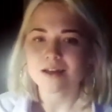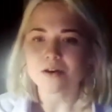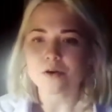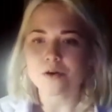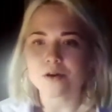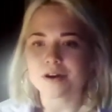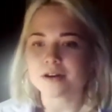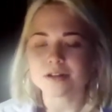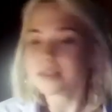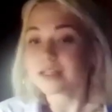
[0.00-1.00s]

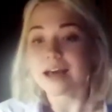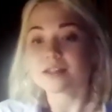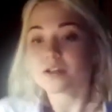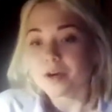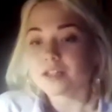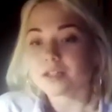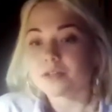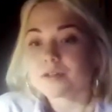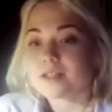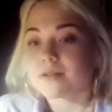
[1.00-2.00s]
Or yeah, so
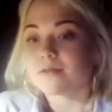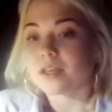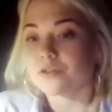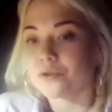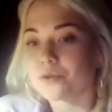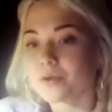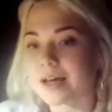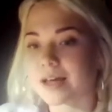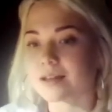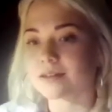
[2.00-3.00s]
it was something new,
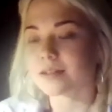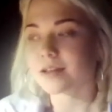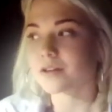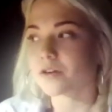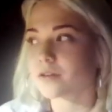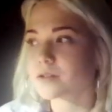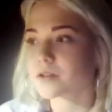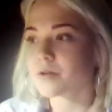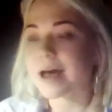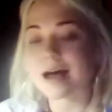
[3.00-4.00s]
and it
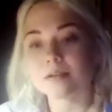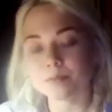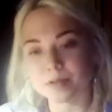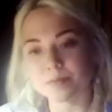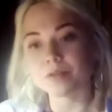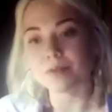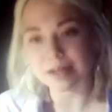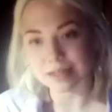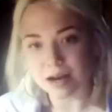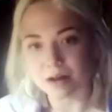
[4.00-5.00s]
also helps me
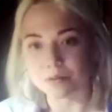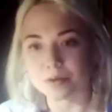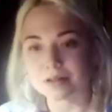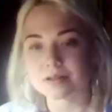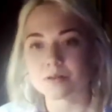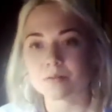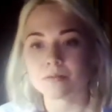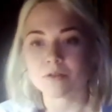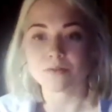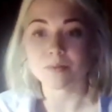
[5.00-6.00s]
right now with
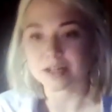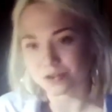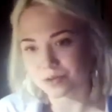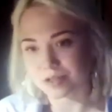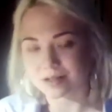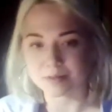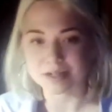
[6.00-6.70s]
some of my duties and my